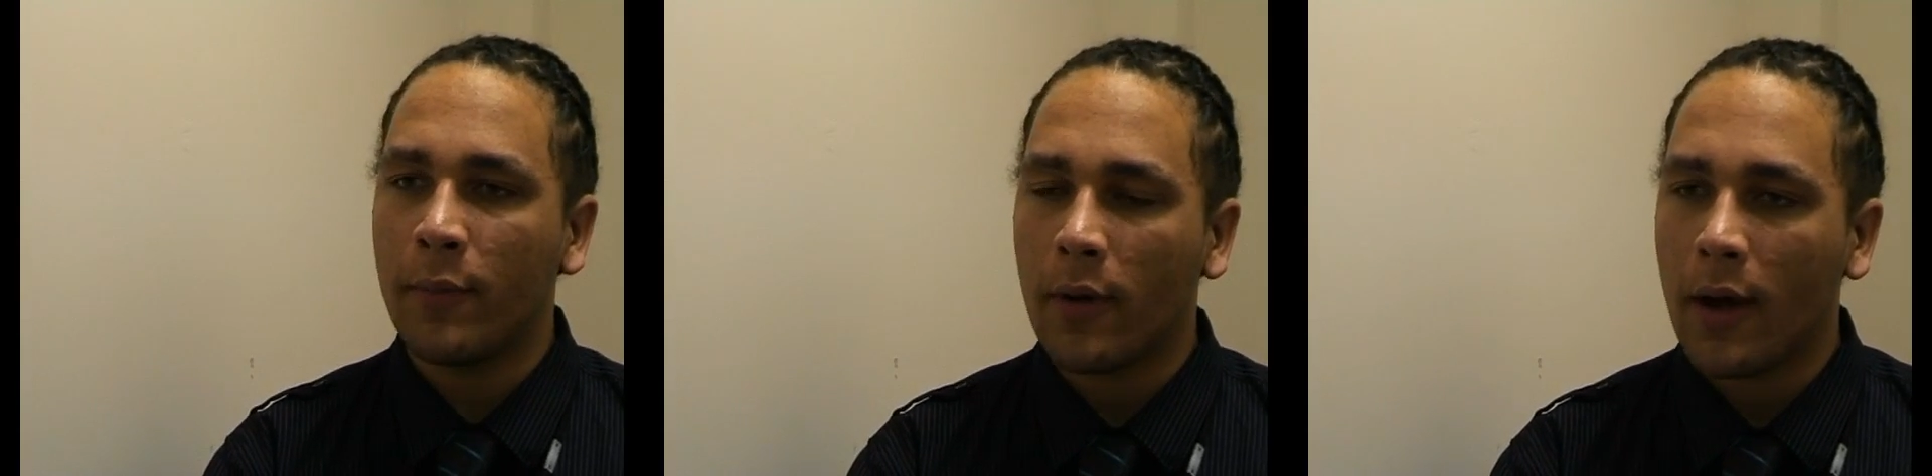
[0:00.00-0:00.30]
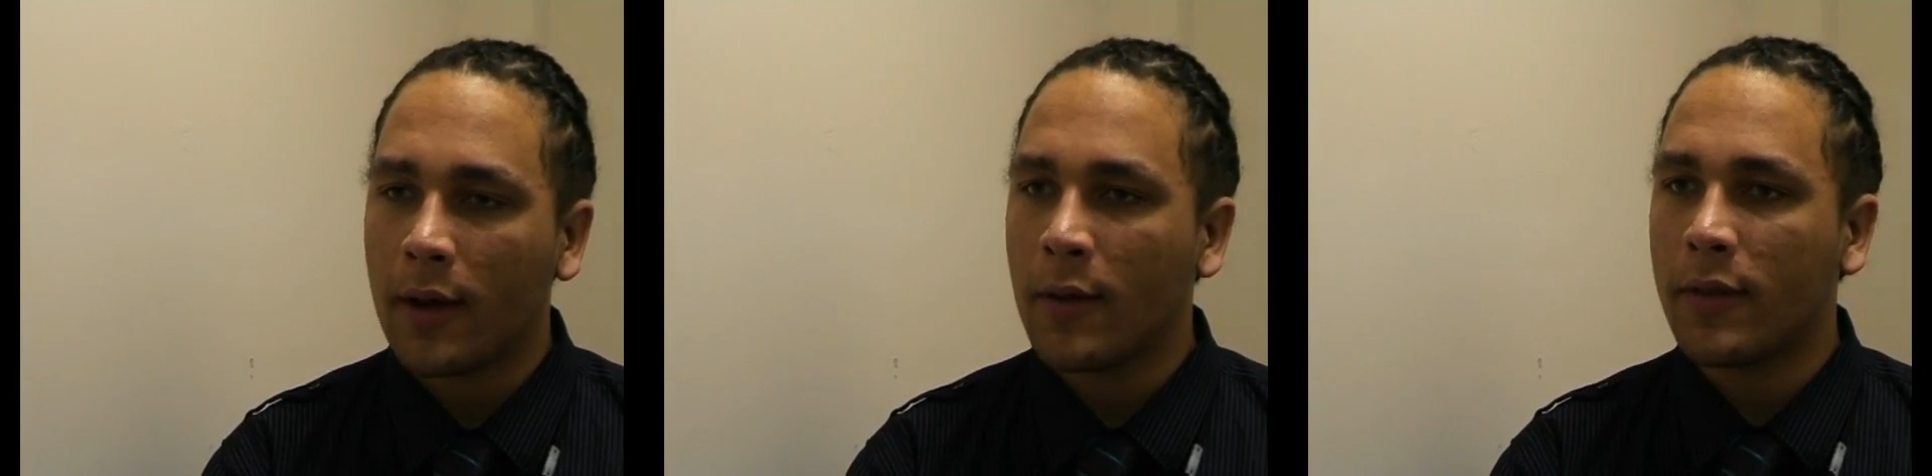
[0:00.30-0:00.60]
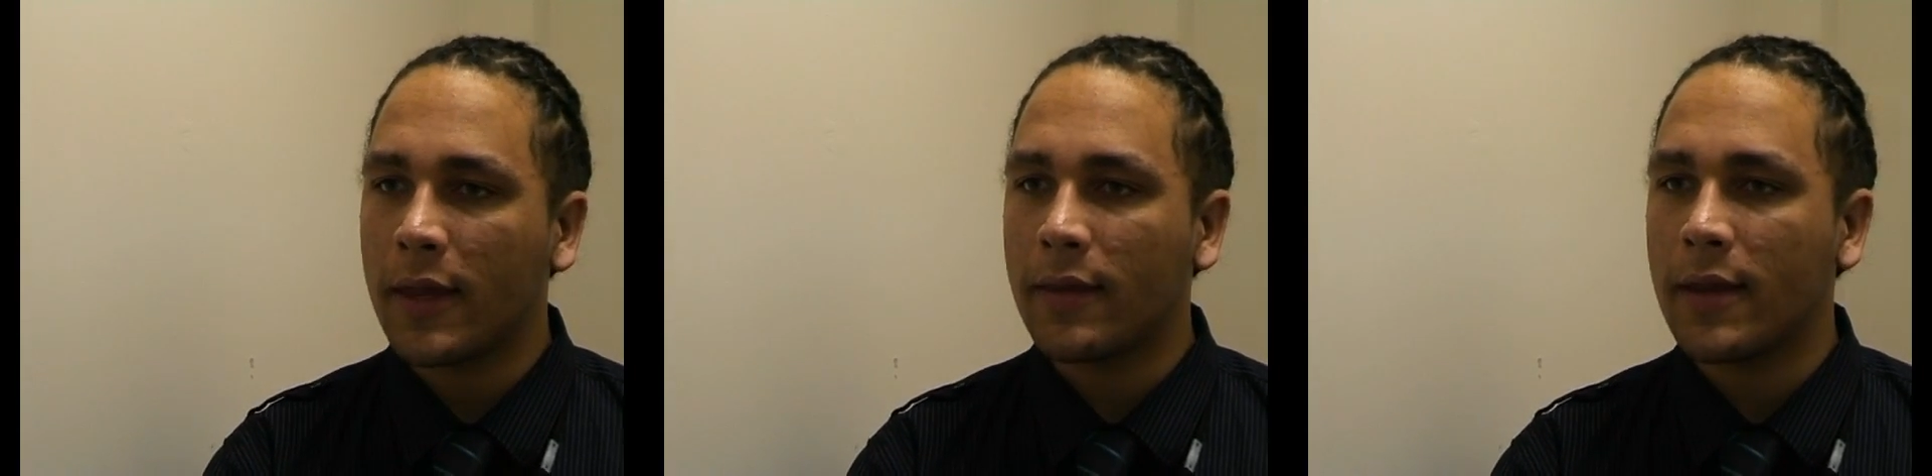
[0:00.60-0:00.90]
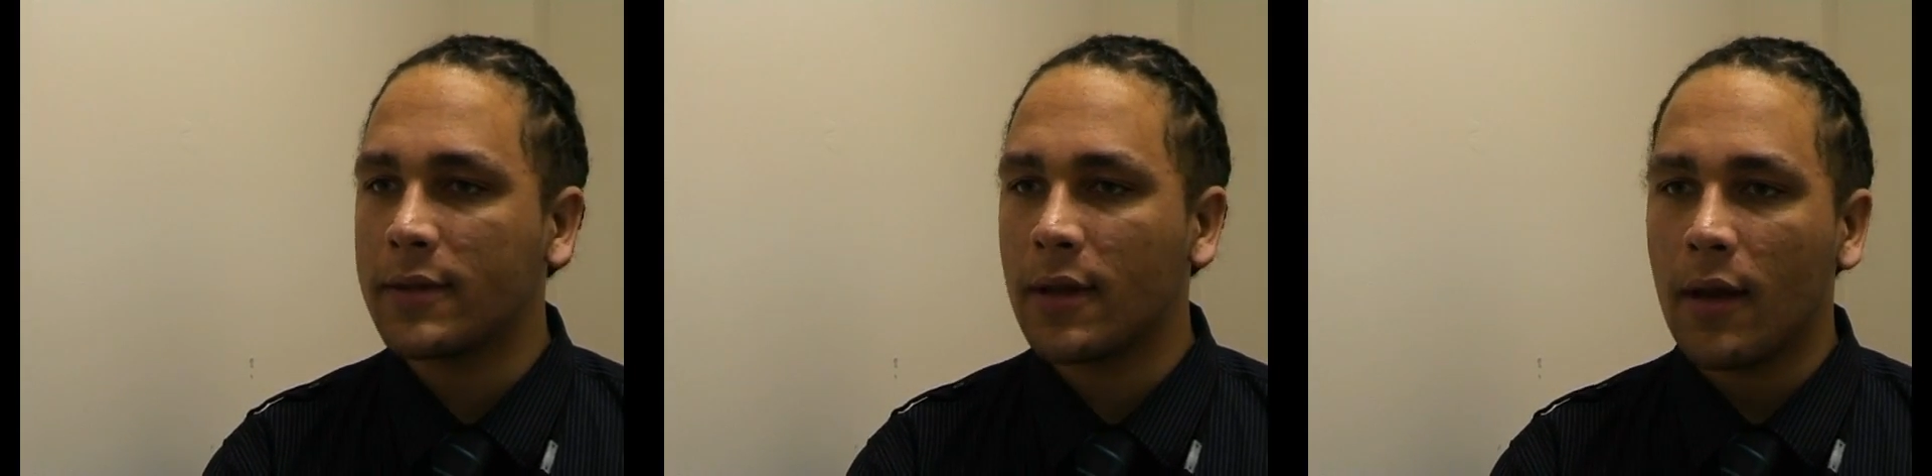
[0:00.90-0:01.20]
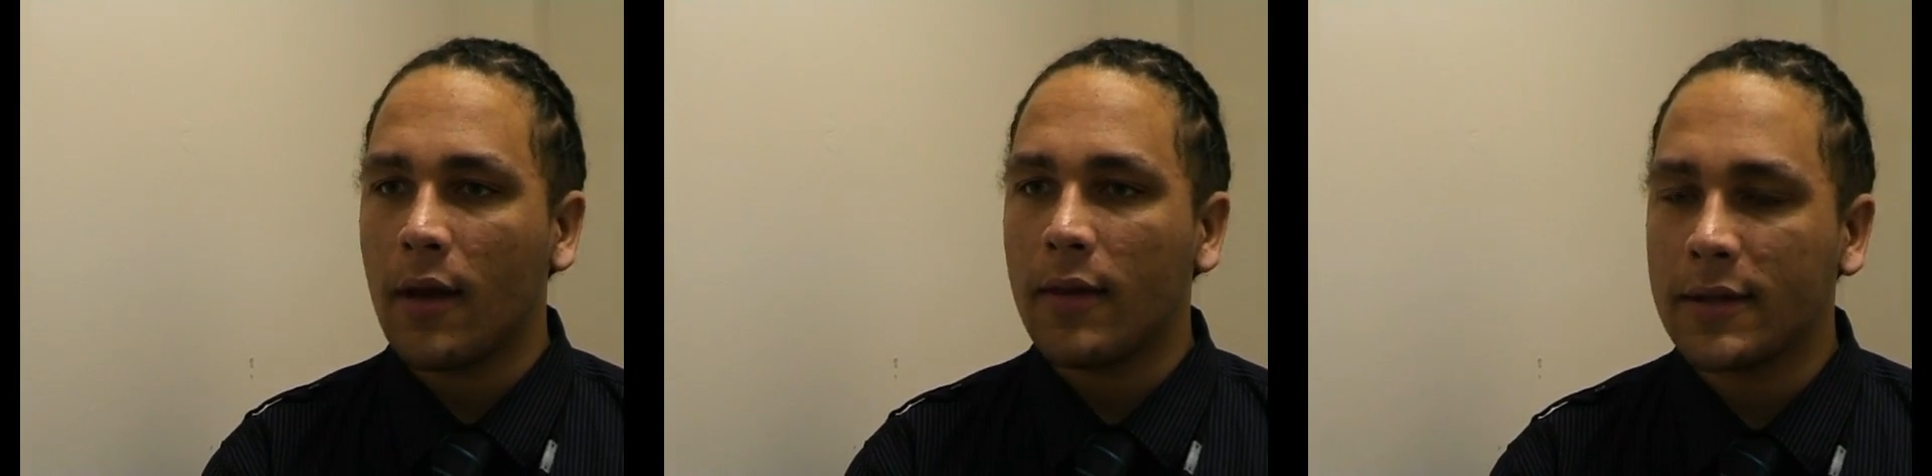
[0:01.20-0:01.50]
but I don't think
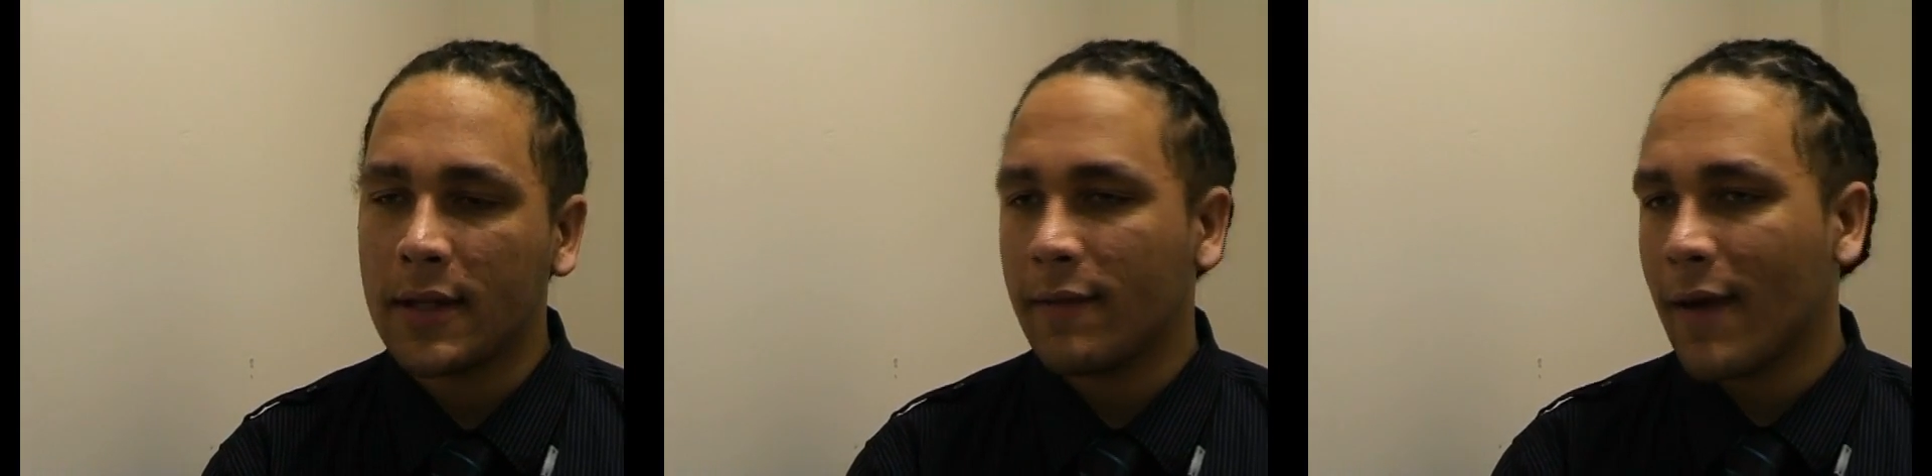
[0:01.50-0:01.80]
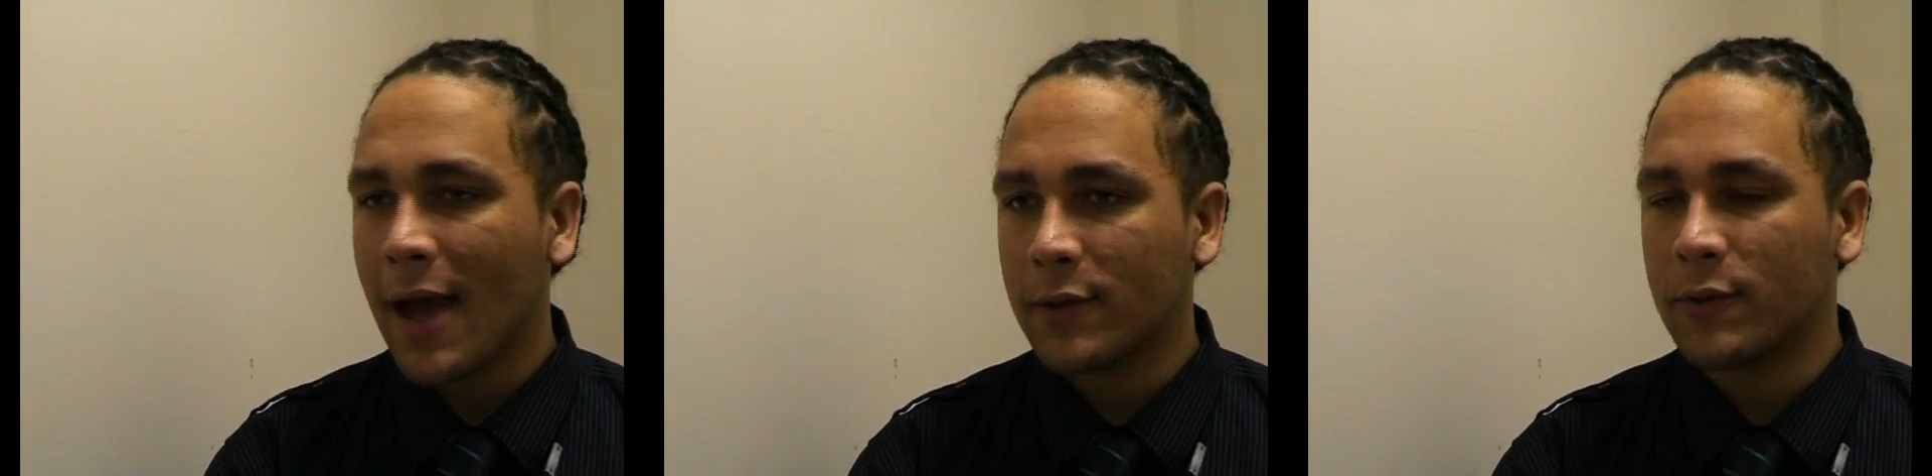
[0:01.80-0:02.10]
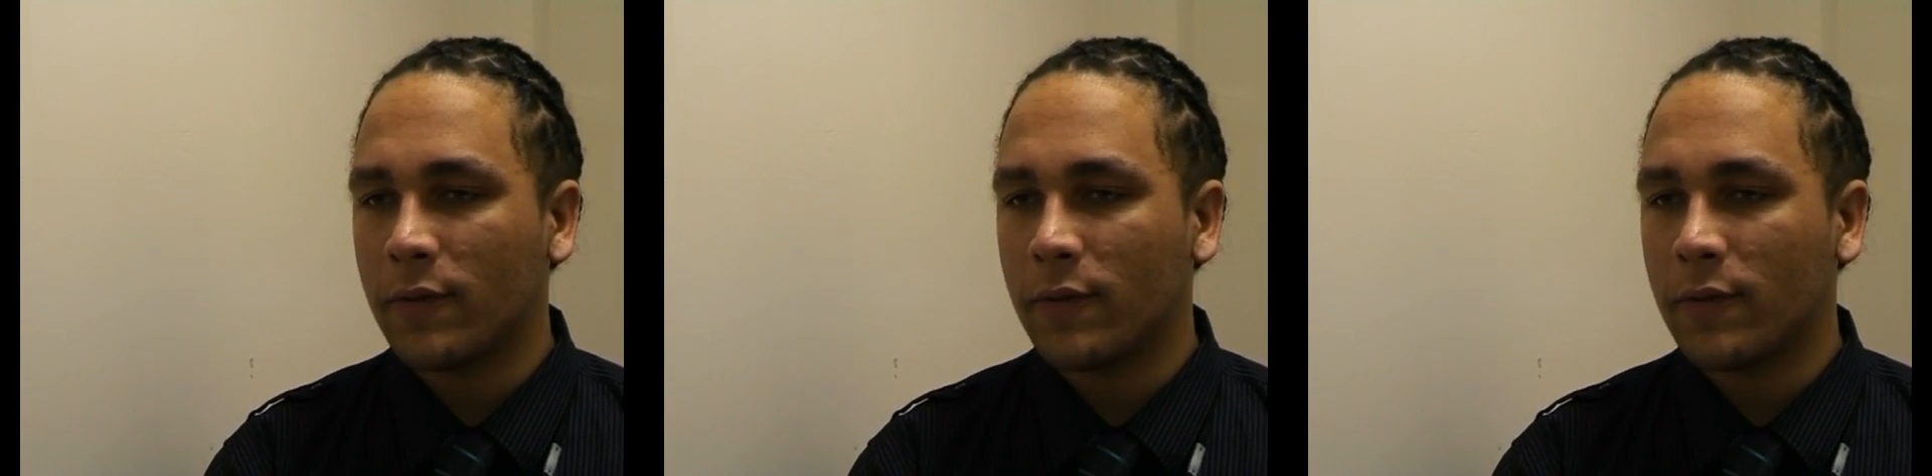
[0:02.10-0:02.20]
there's any facts